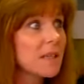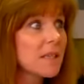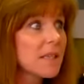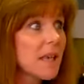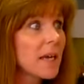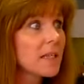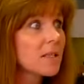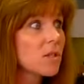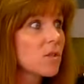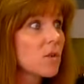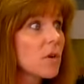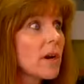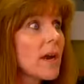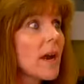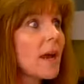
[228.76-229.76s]
on the second
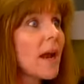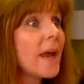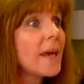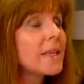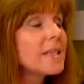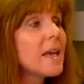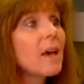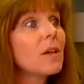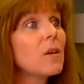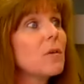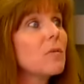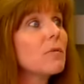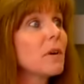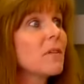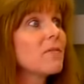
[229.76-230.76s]
story, and I can tell
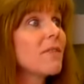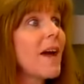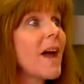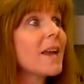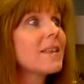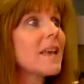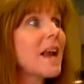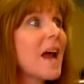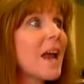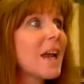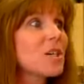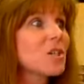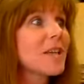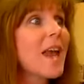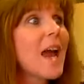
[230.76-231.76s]
you for a fact that I
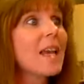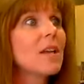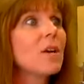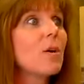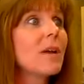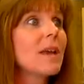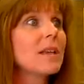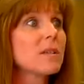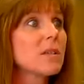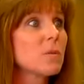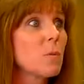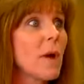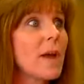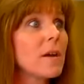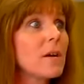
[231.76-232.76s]
actually had to go get a
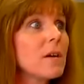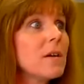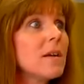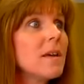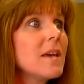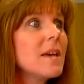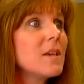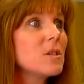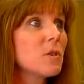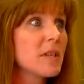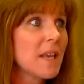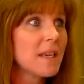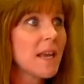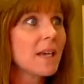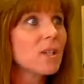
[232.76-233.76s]
sweater
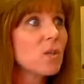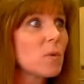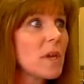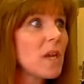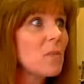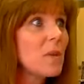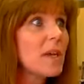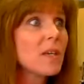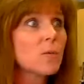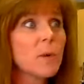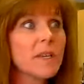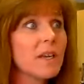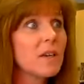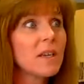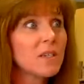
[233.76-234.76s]
during the next week because
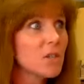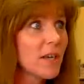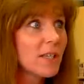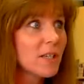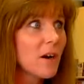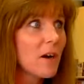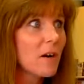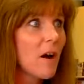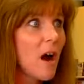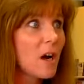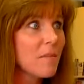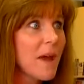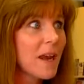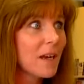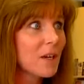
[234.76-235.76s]
we didn't adjust our
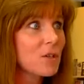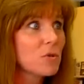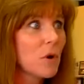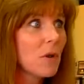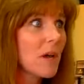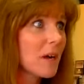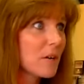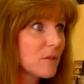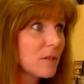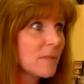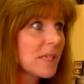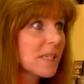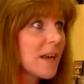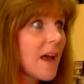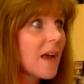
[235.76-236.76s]
automatic control on our
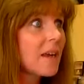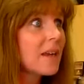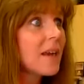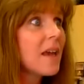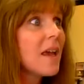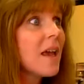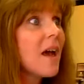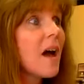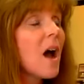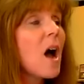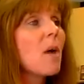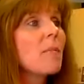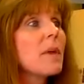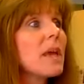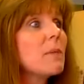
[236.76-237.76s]
thermostat.
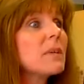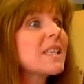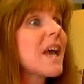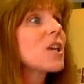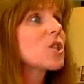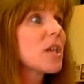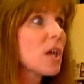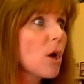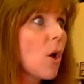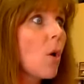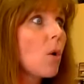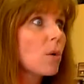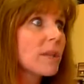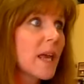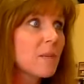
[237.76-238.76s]
It was actually
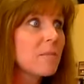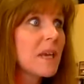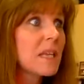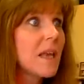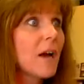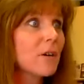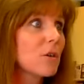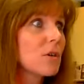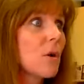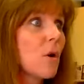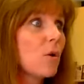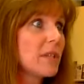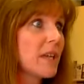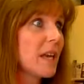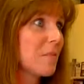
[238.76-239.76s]
cold, like meat locker
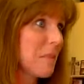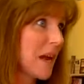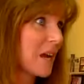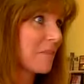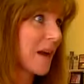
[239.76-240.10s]
cold in